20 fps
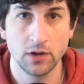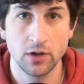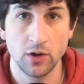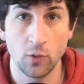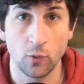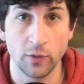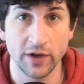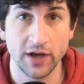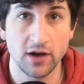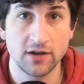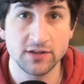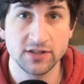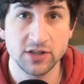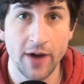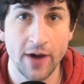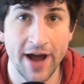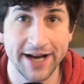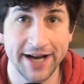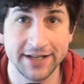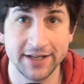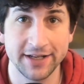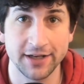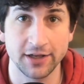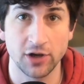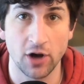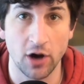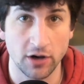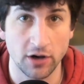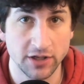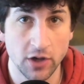We also added in
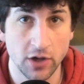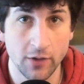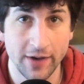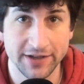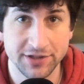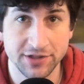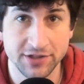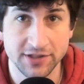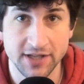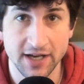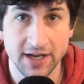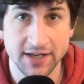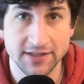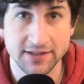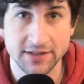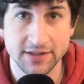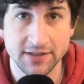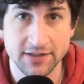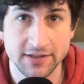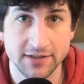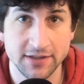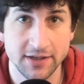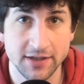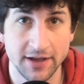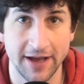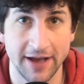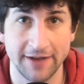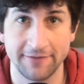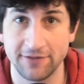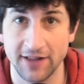cardio exercises
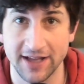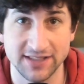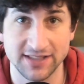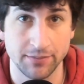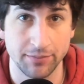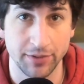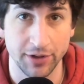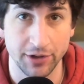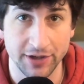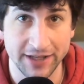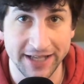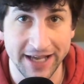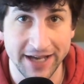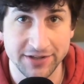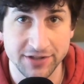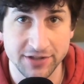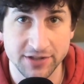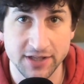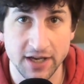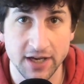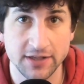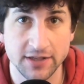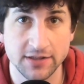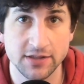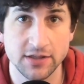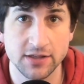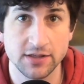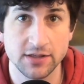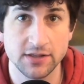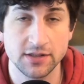and flexibility
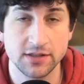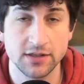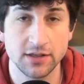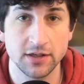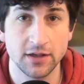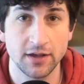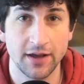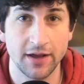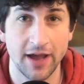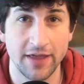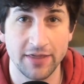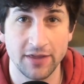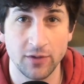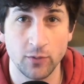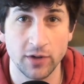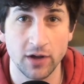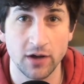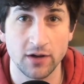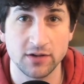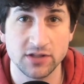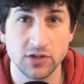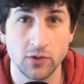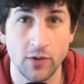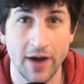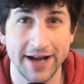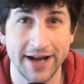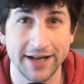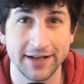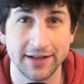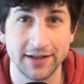exercises, and then we also
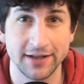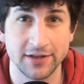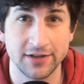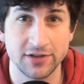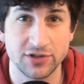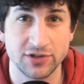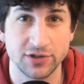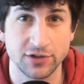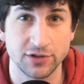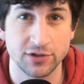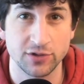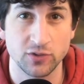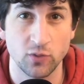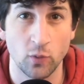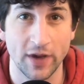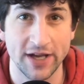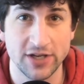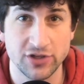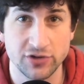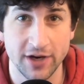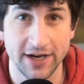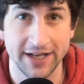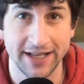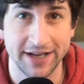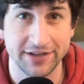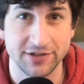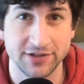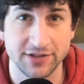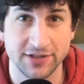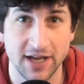added in certain weight training
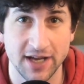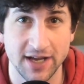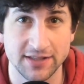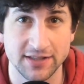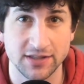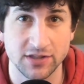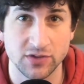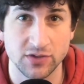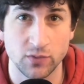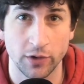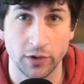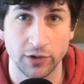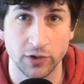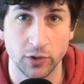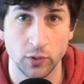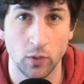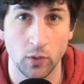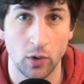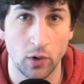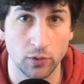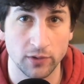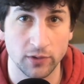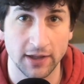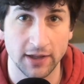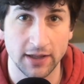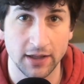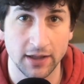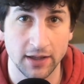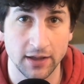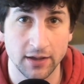exercises where you
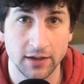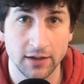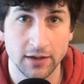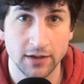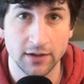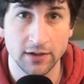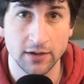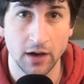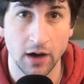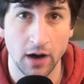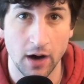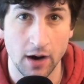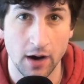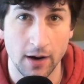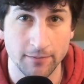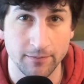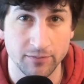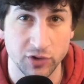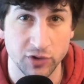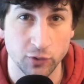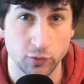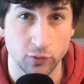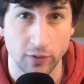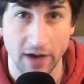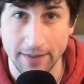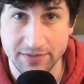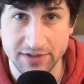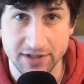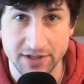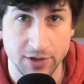only do
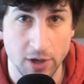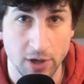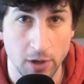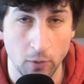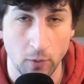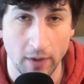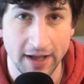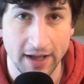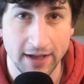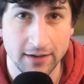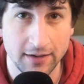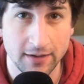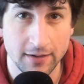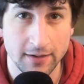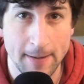reps and no weight.